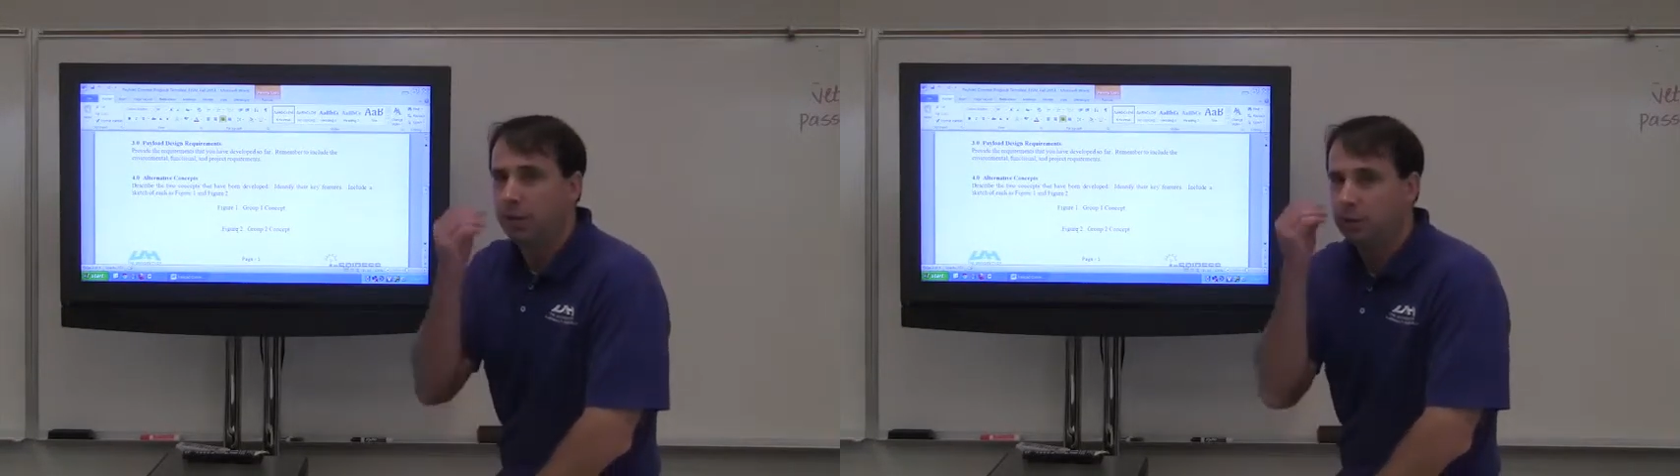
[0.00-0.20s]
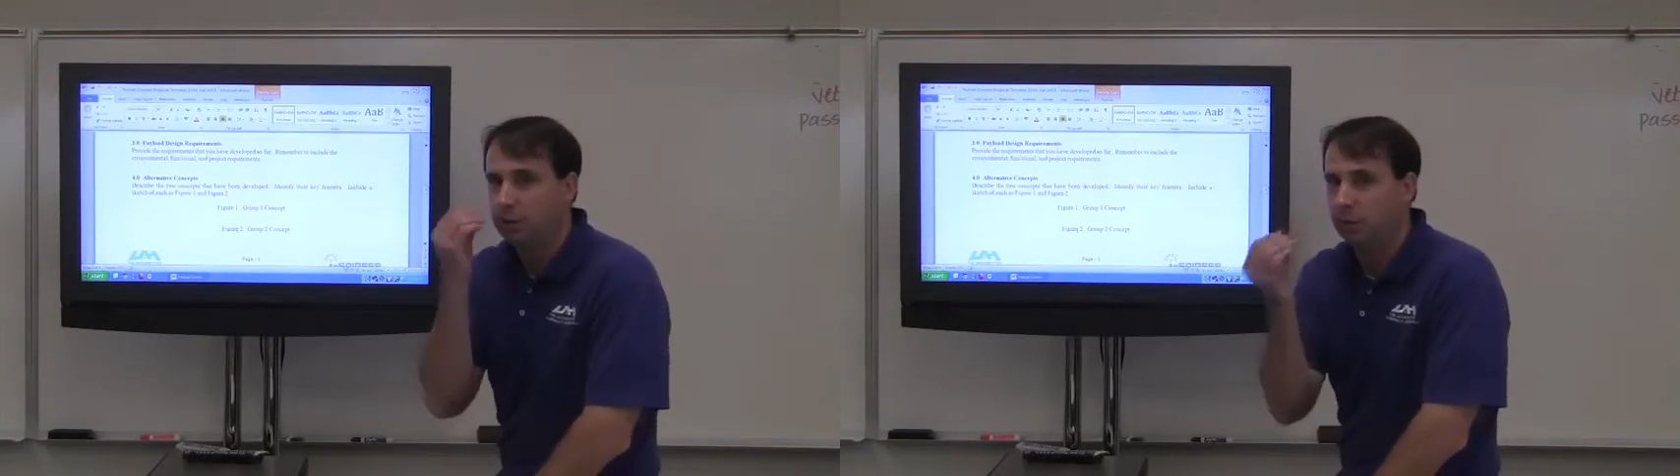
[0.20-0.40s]

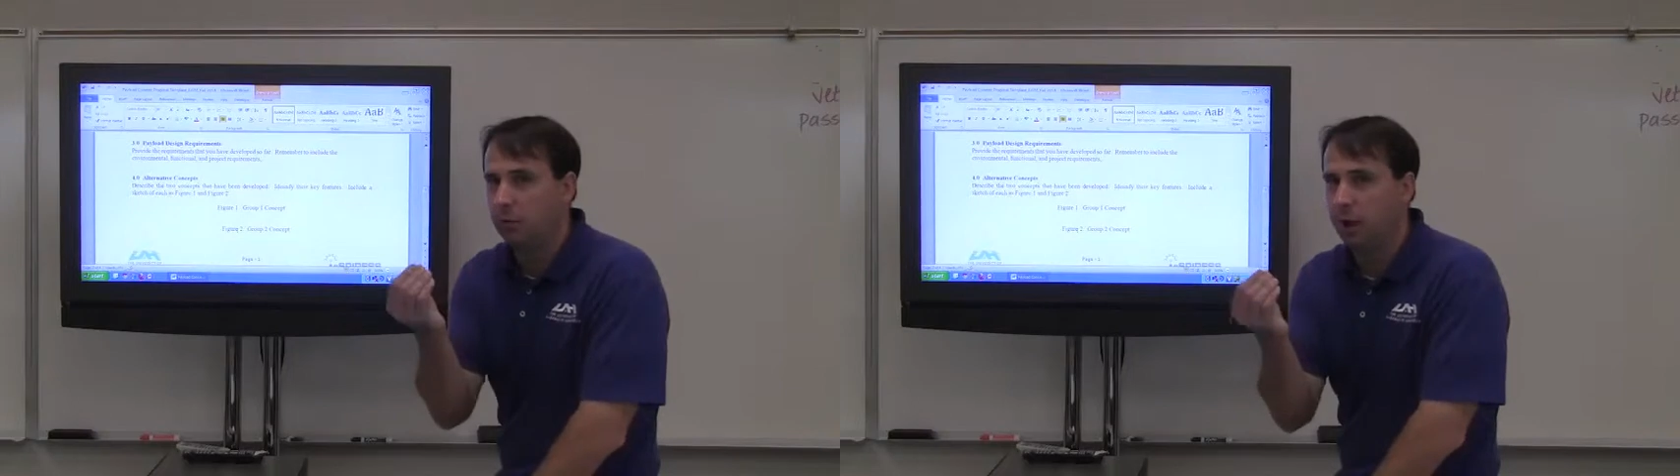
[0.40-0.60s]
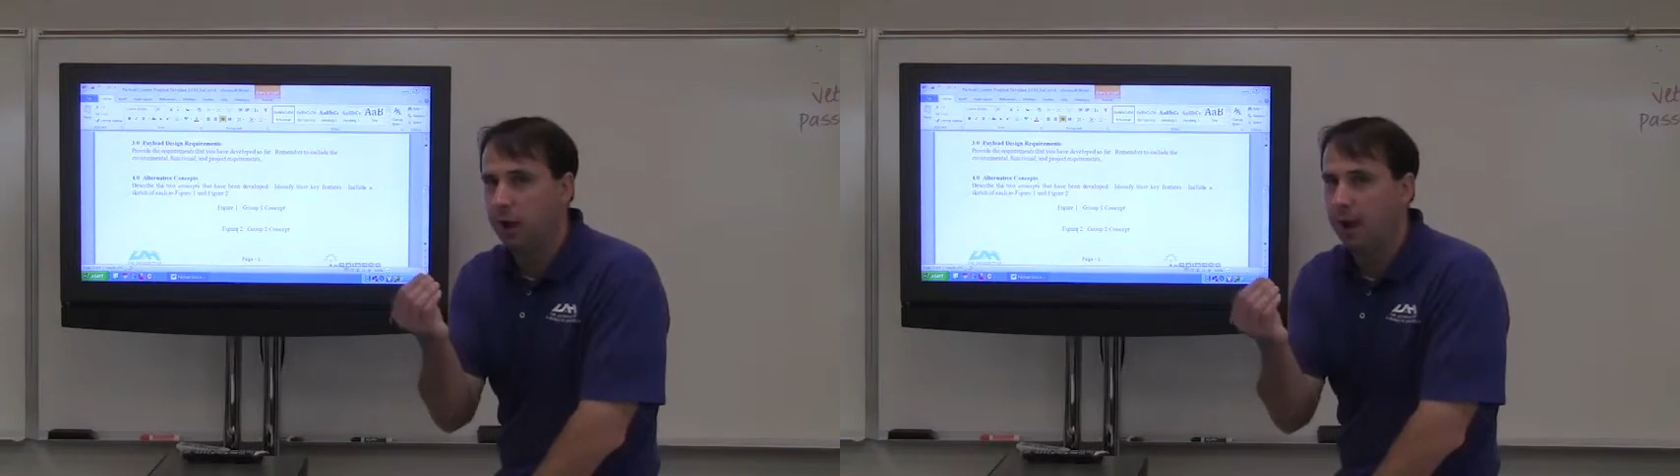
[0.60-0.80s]

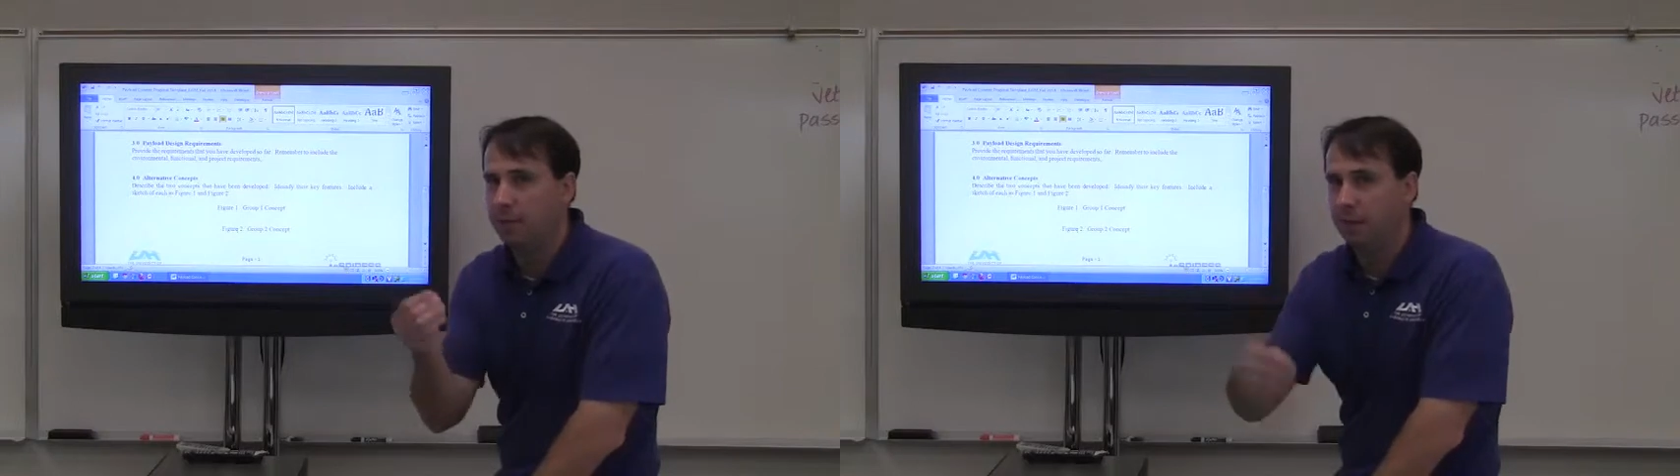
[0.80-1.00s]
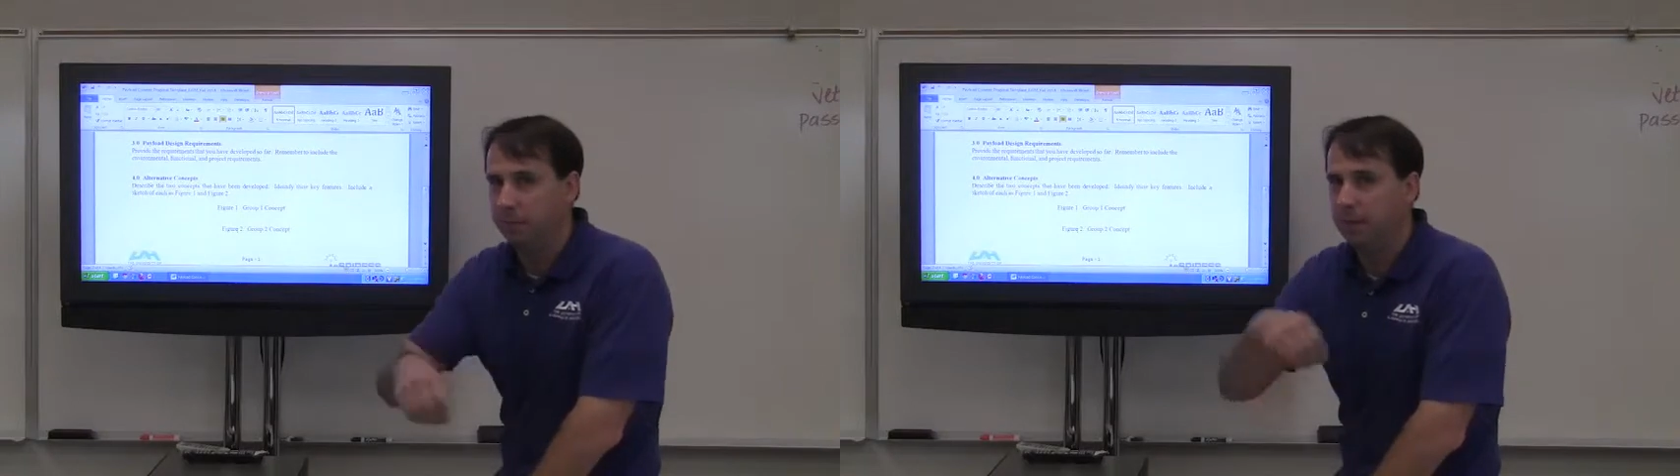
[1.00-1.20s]

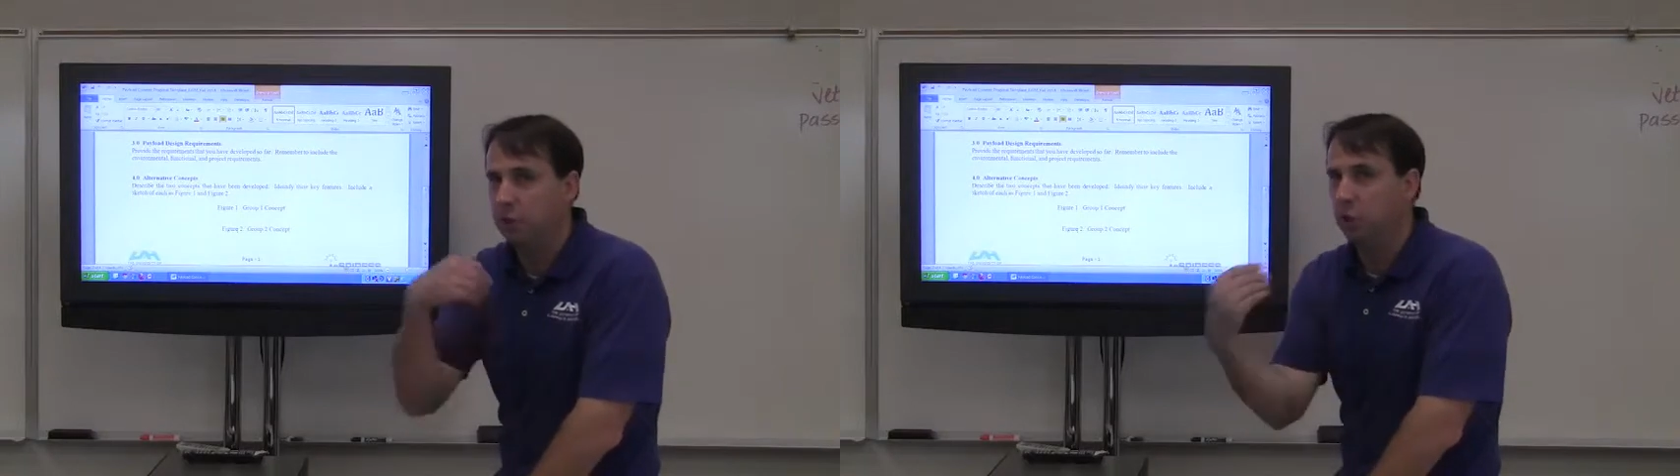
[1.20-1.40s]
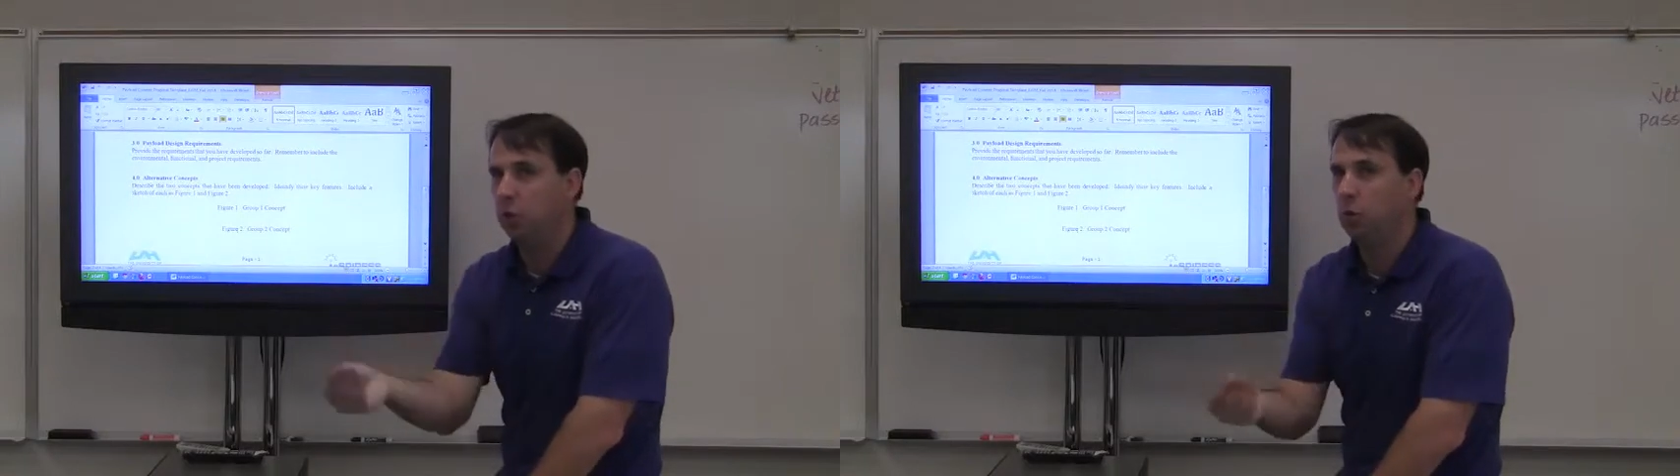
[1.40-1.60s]
Describe, that means
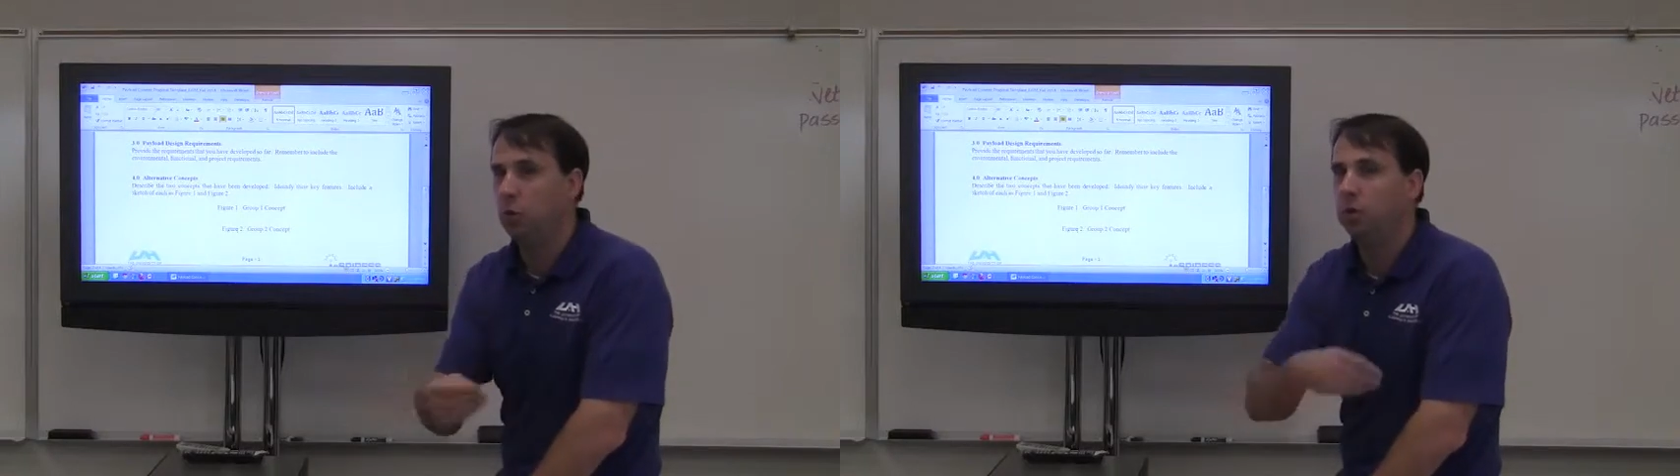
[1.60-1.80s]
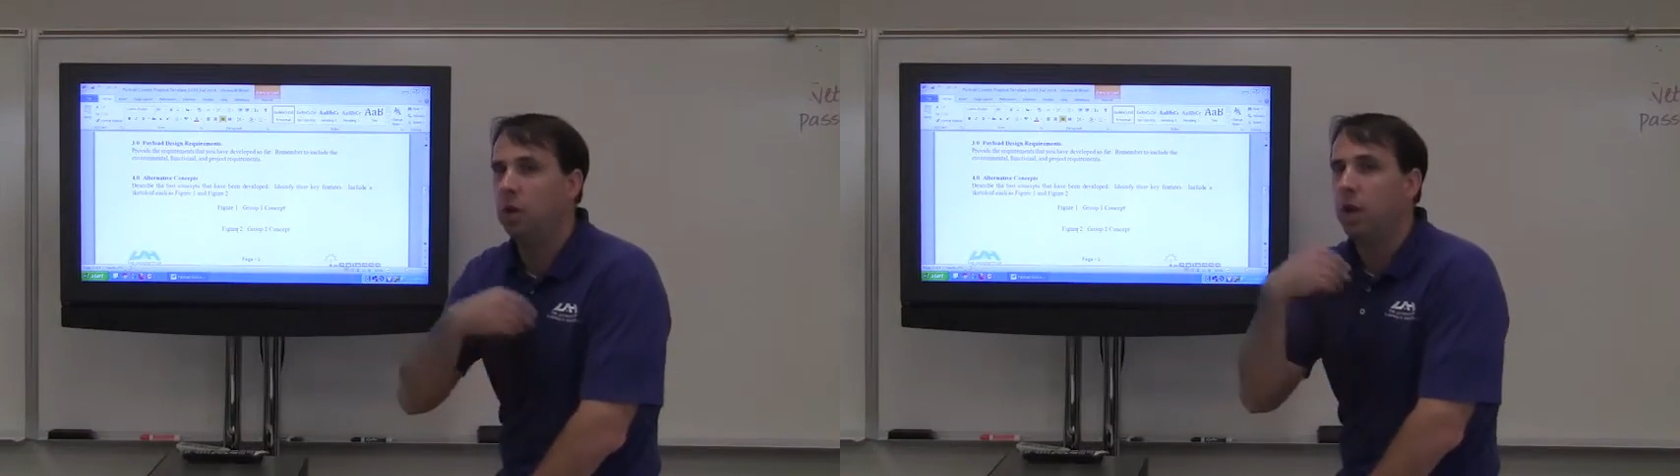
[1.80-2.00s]

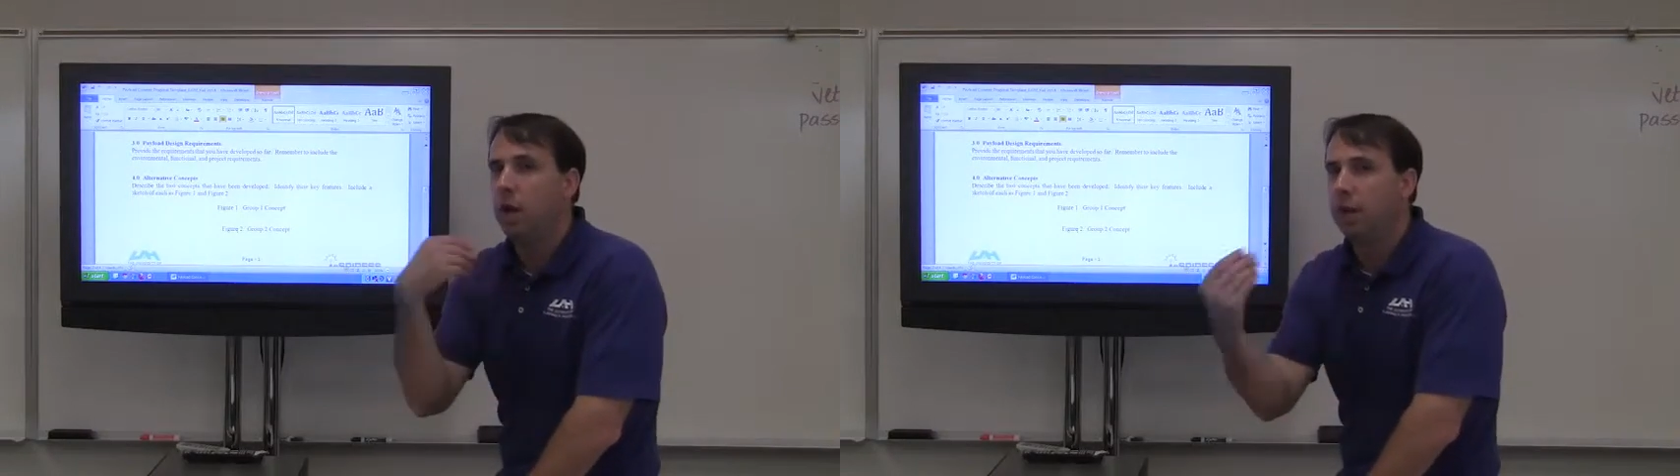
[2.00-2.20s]
use